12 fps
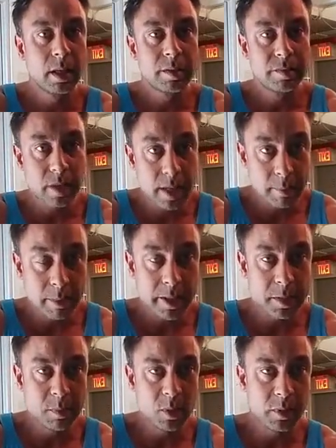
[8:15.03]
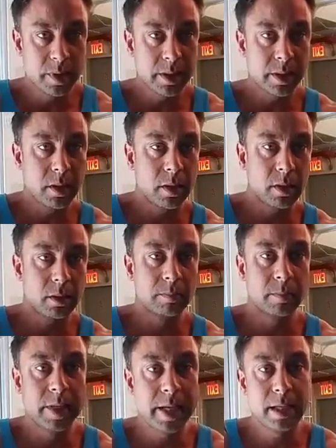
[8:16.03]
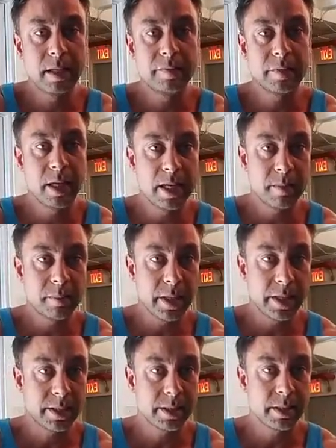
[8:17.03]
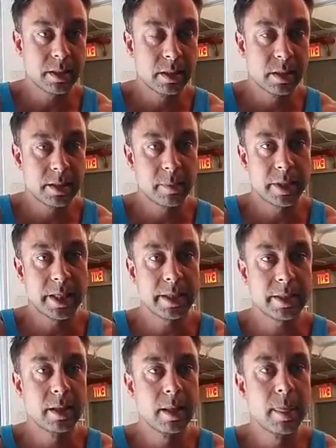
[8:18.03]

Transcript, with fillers: for complex movements, you know, deadlift, clean and presses, something like that.